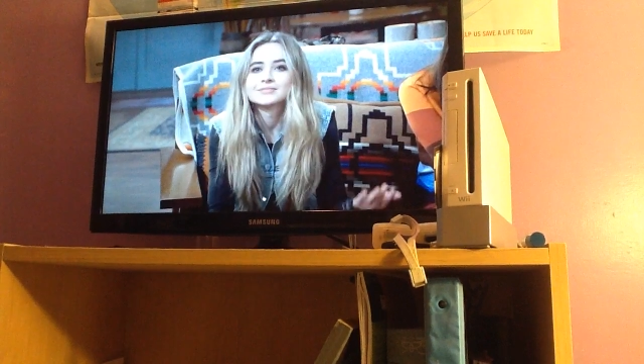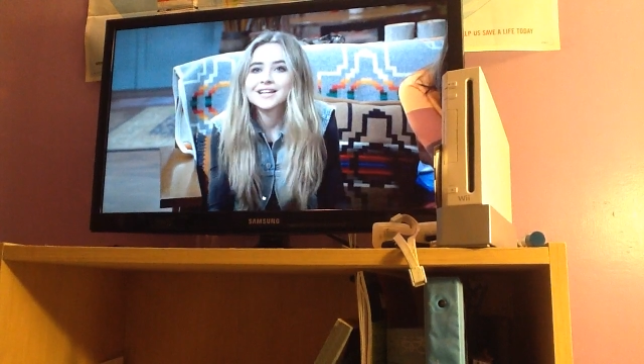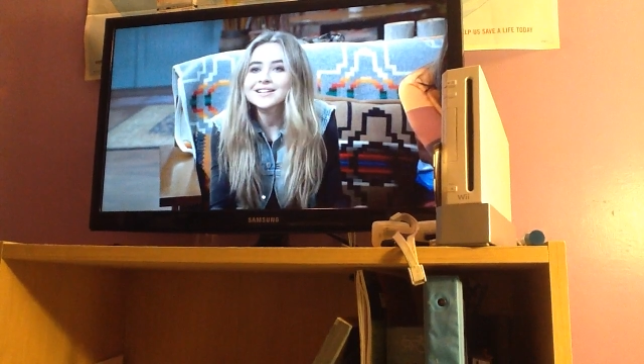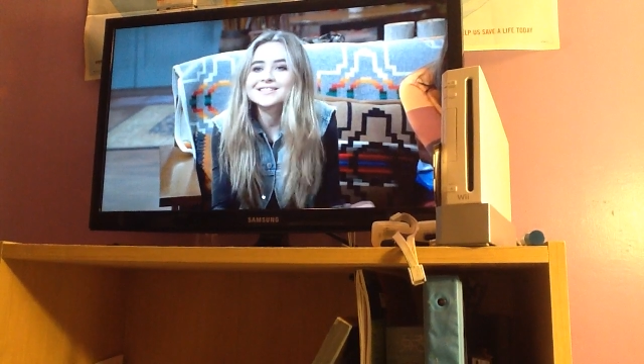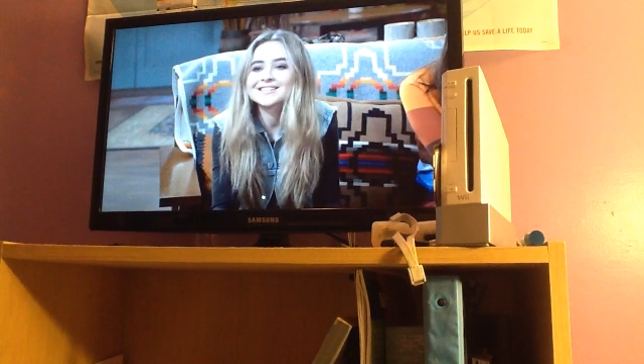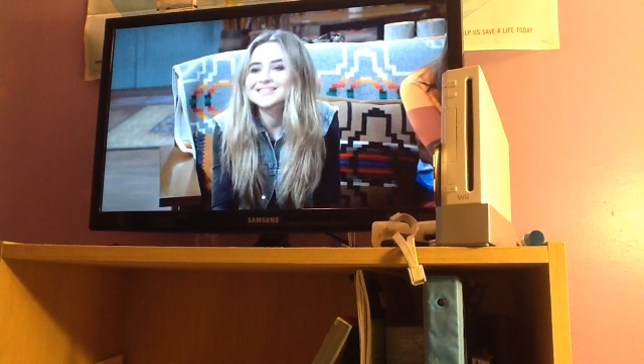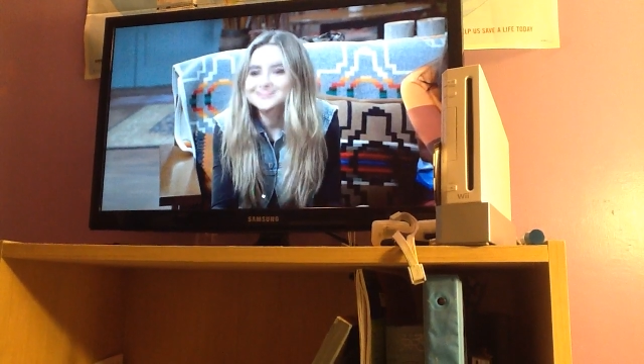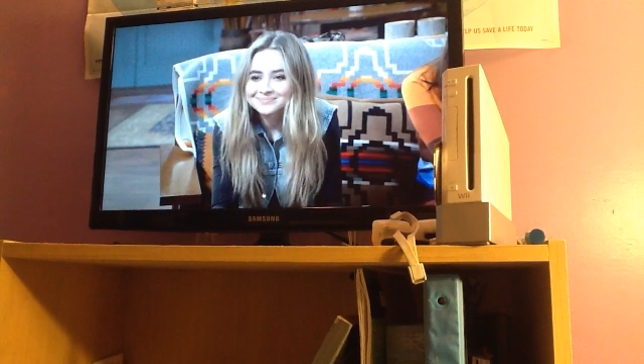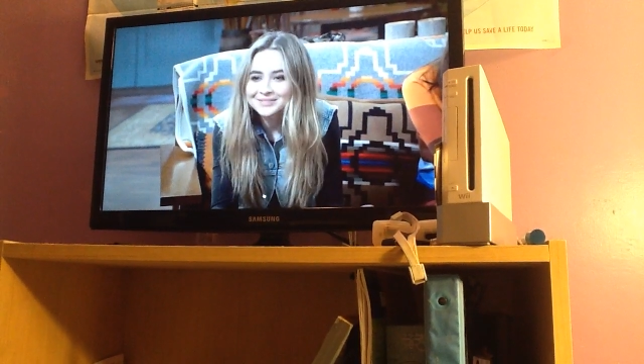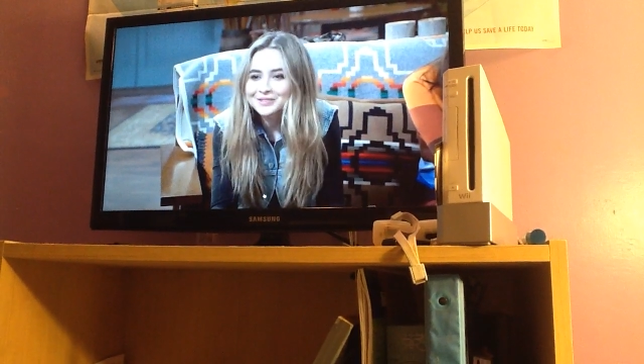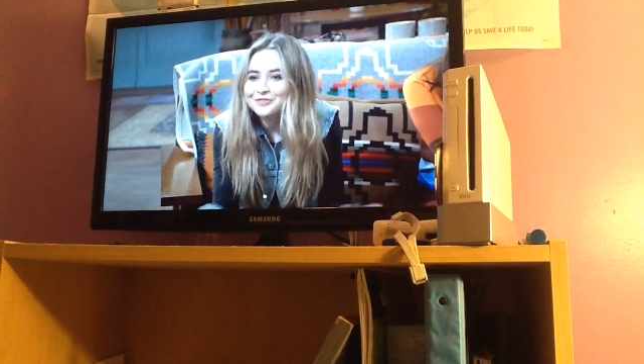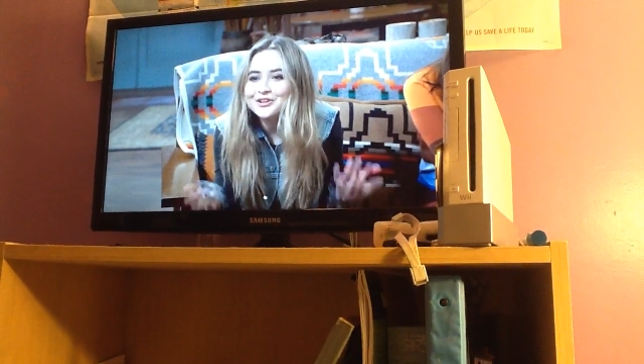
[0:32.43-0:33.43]
Yes,
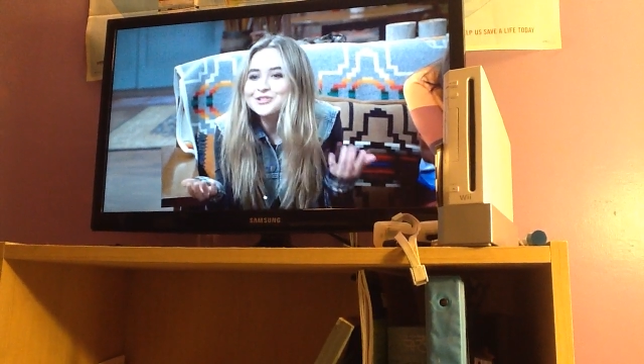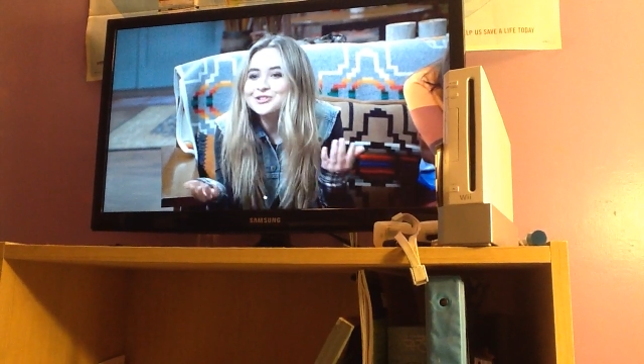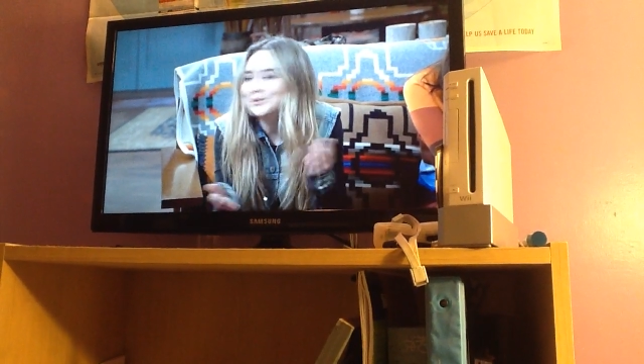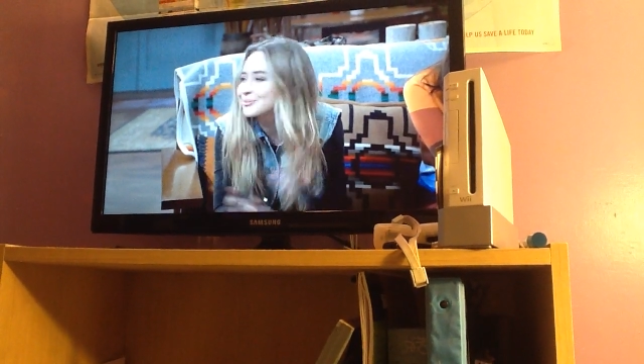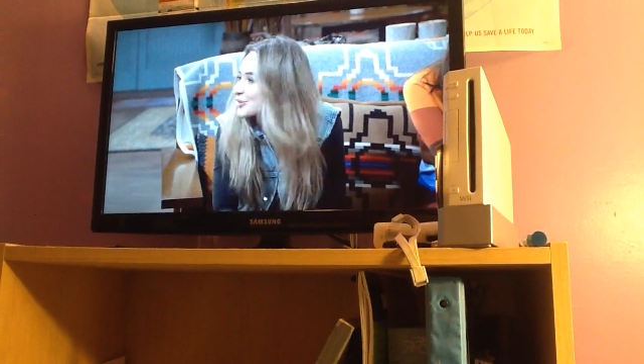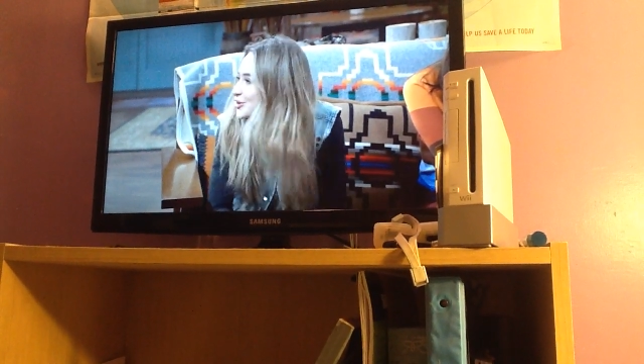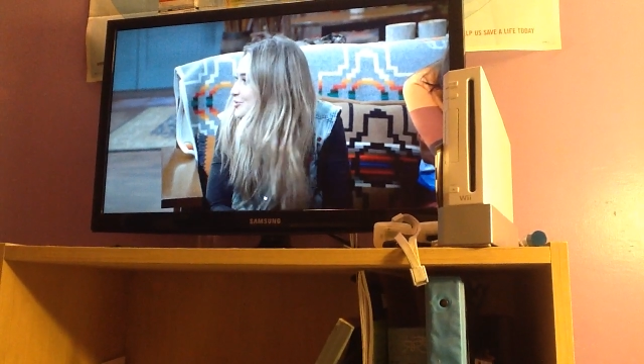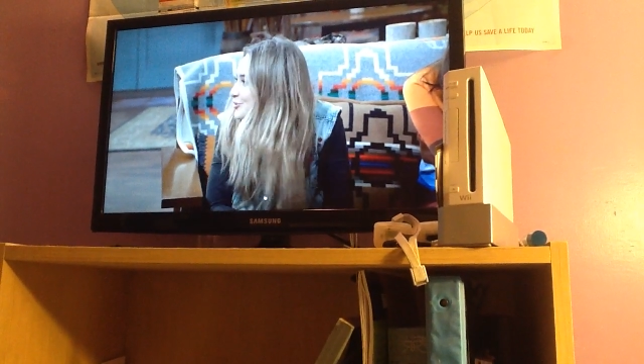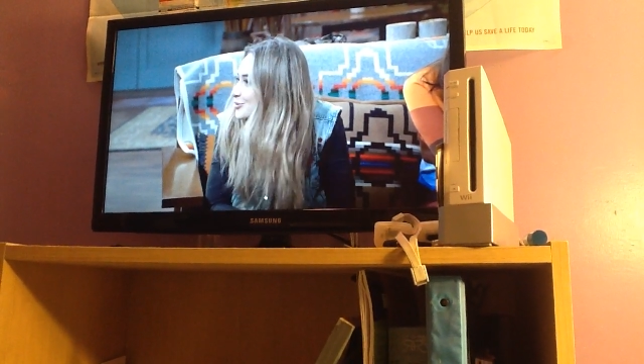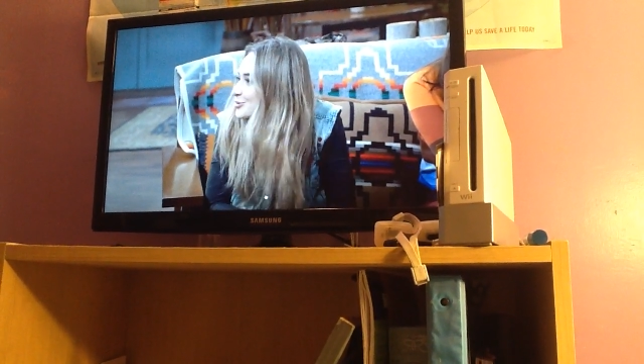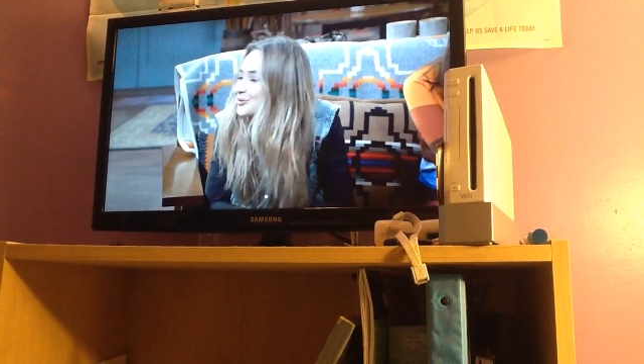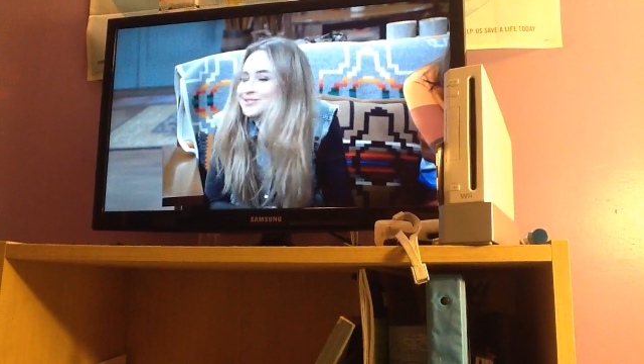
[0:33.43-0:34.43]
adventure. Break the
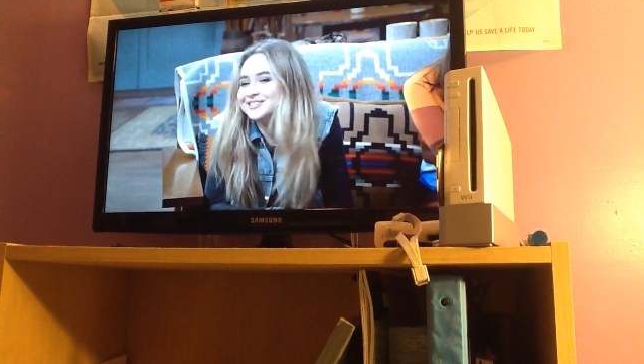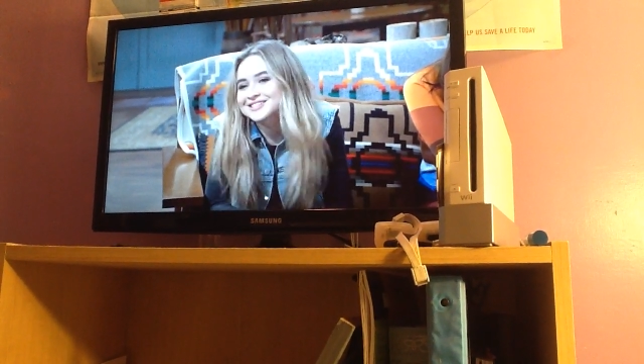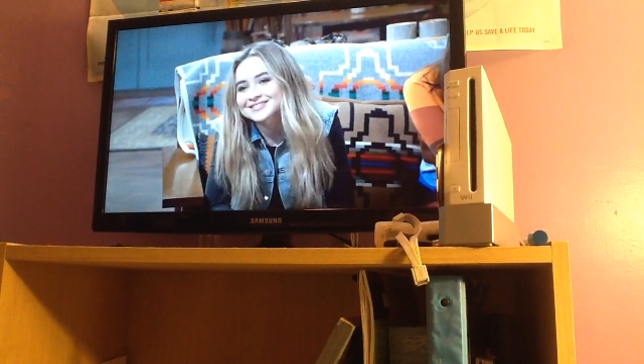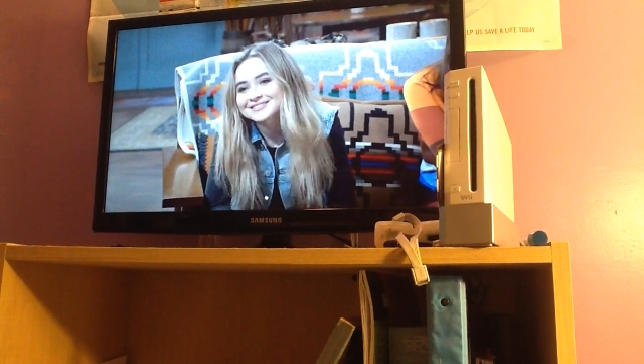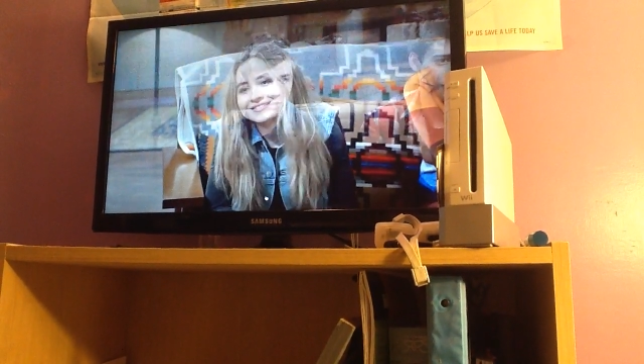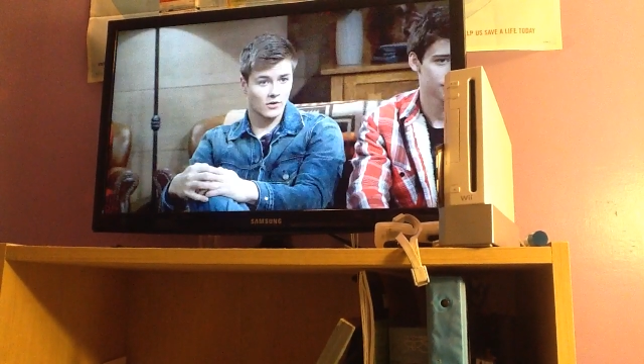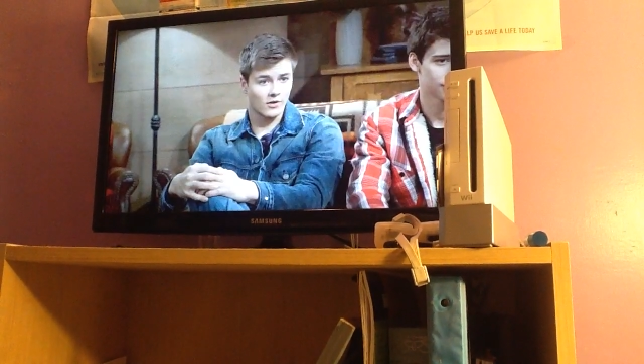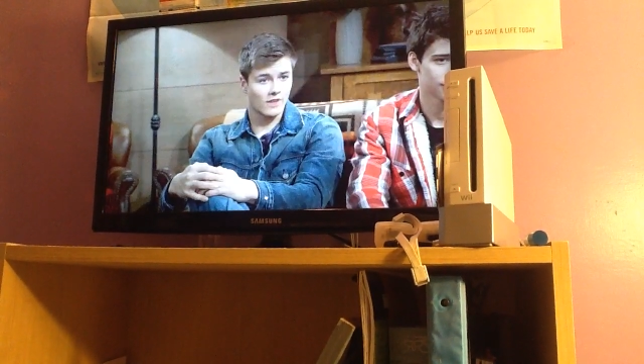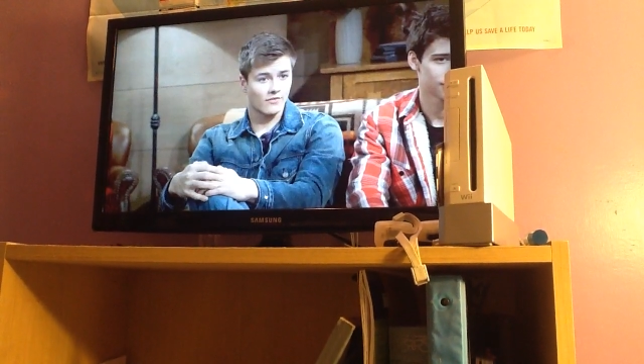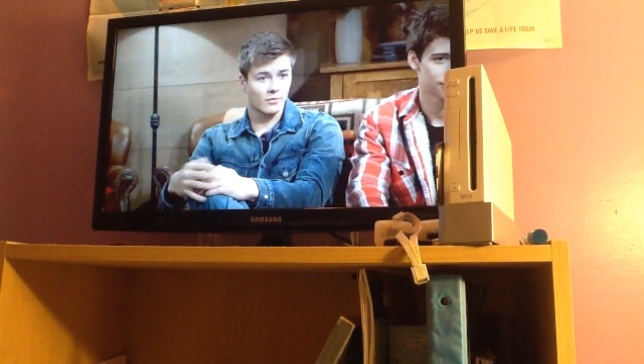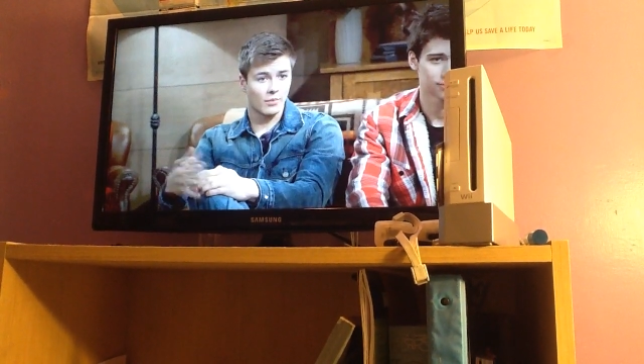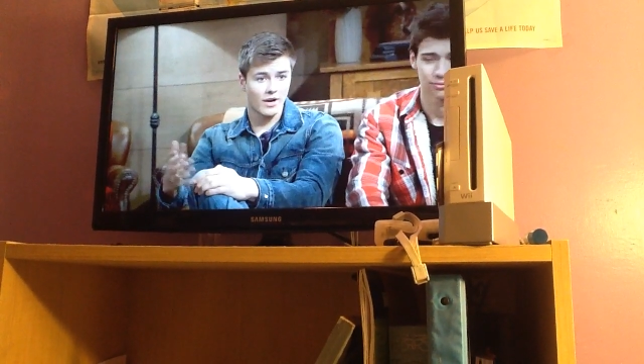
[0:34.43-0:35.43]
rules. You don't
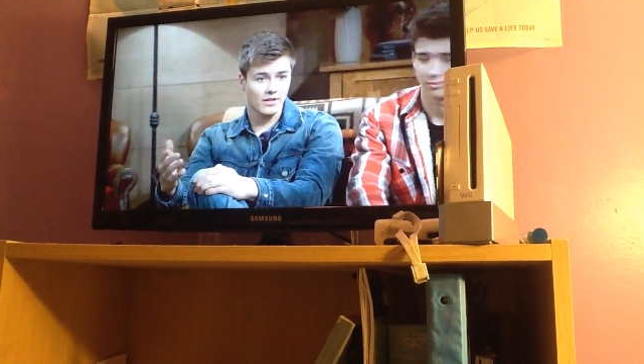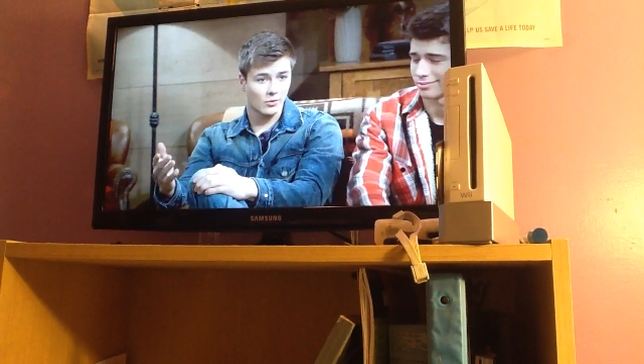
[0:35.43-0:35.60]
have to break